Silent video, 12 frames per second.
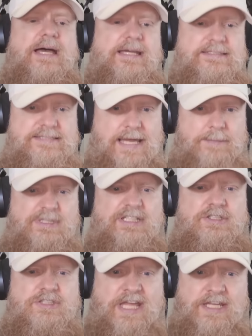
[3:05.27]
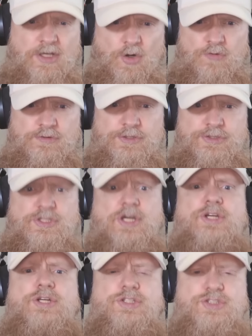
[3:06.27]
examining takeovers,
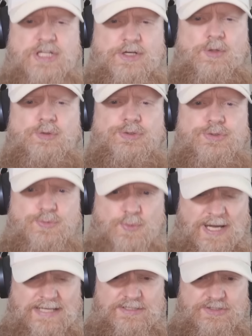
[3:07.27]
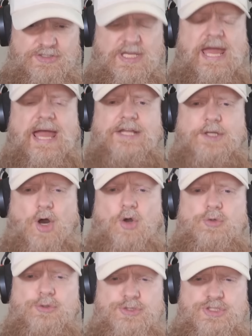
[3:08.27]
shareholders' rights, and
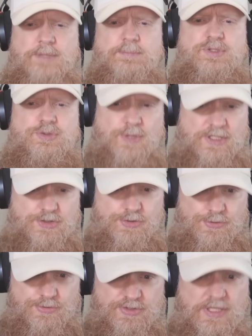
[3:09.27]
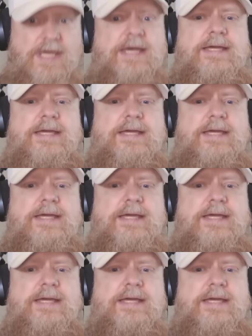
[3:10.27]
ownership structures.